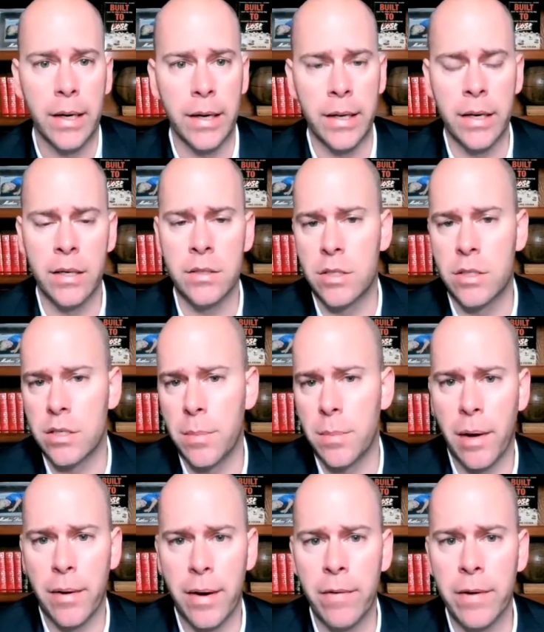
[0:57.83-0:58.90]
He does just
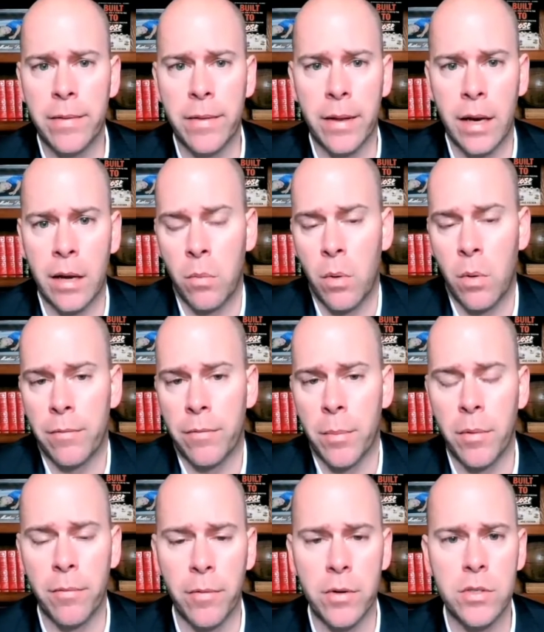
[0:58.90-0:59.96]
about everything I'd want from
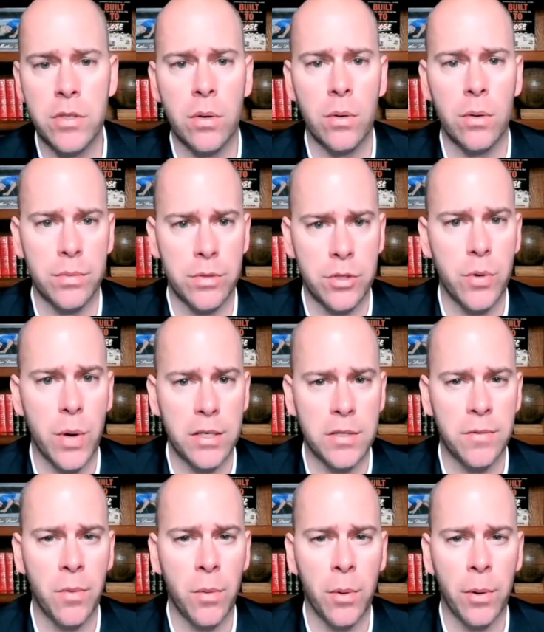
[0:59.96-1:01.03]
a versatile stretch
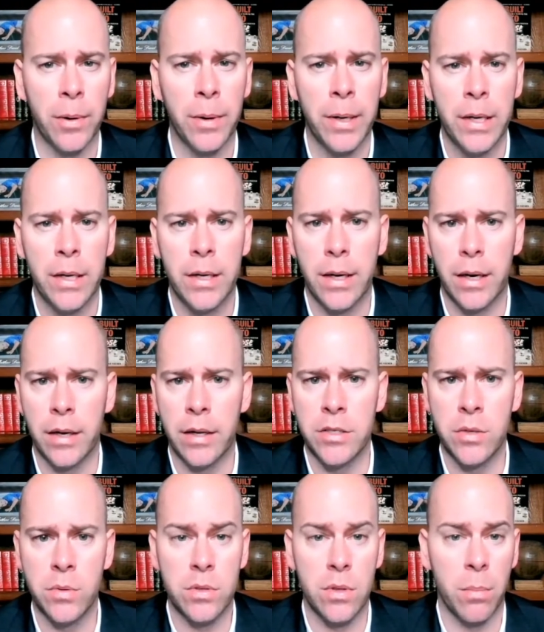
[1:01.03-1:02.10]
four. He
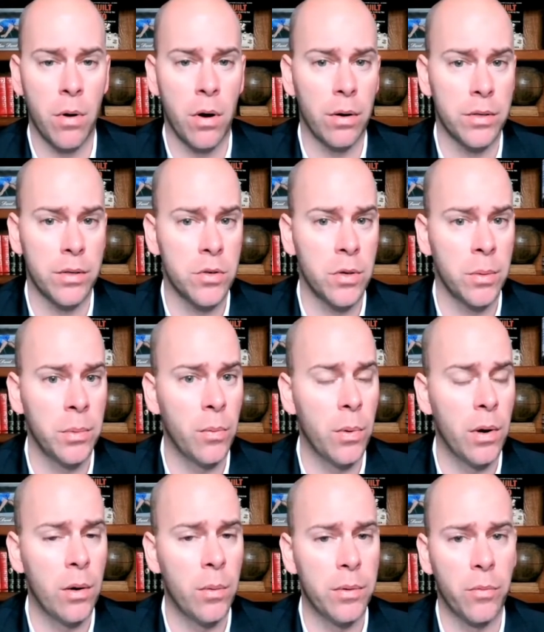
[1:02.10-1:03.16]
shoots the ball extremely
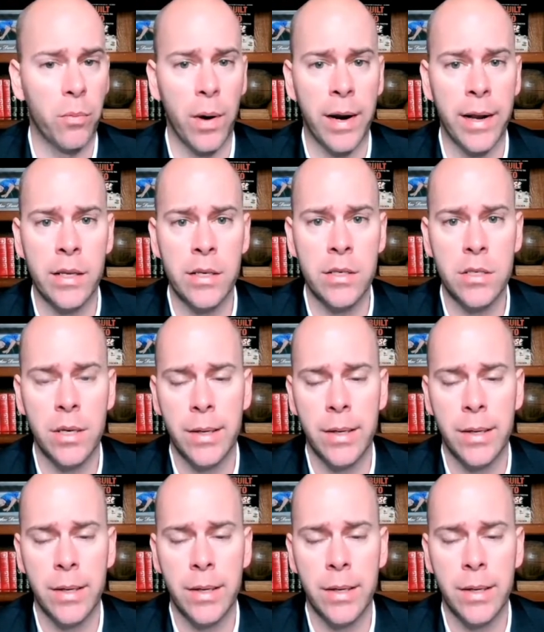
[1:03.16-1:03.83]
well with range.